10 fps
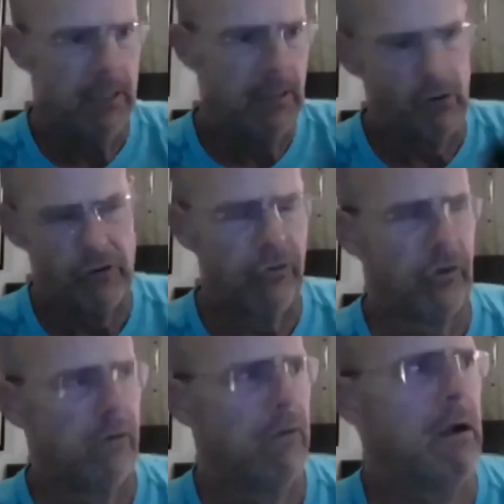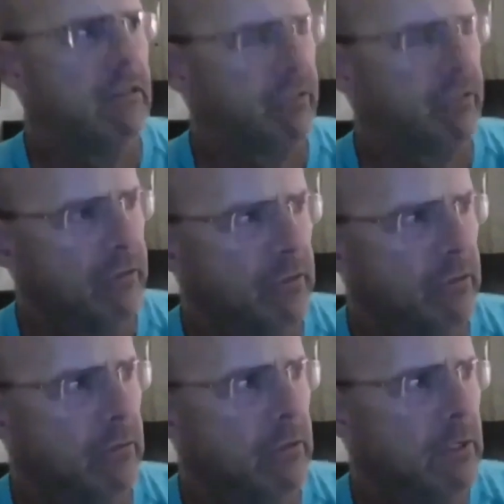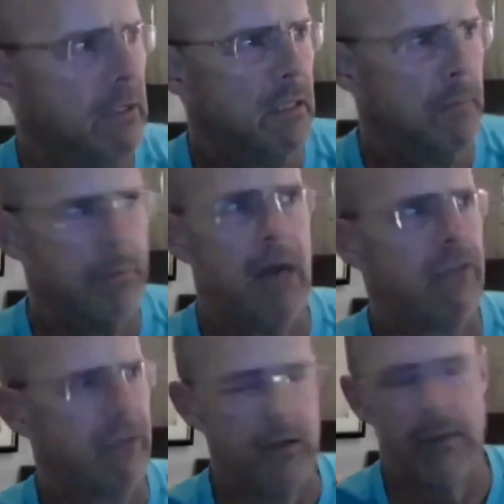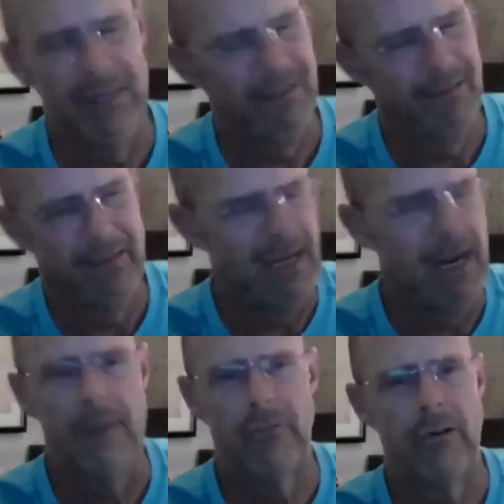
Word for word: artistic license and composite. I mean, they have to